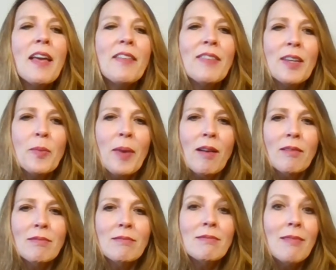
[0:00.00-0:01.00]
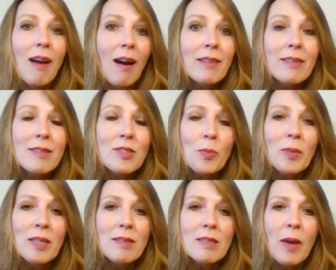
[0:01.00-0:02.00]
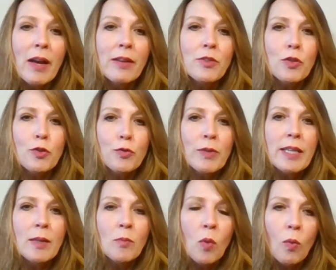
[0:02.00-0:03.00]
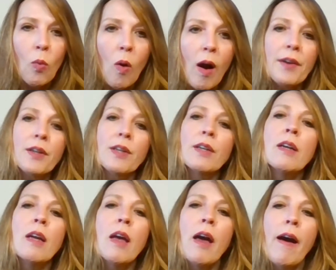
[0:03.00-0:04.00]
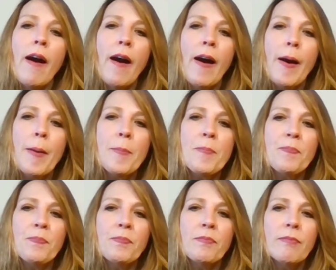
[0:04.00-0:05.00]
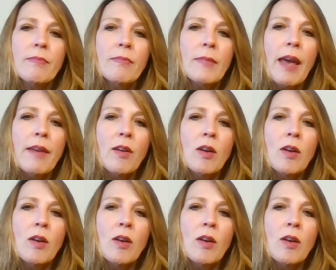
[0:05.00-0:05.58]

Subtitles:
think about not consuming as much or drinking more water. And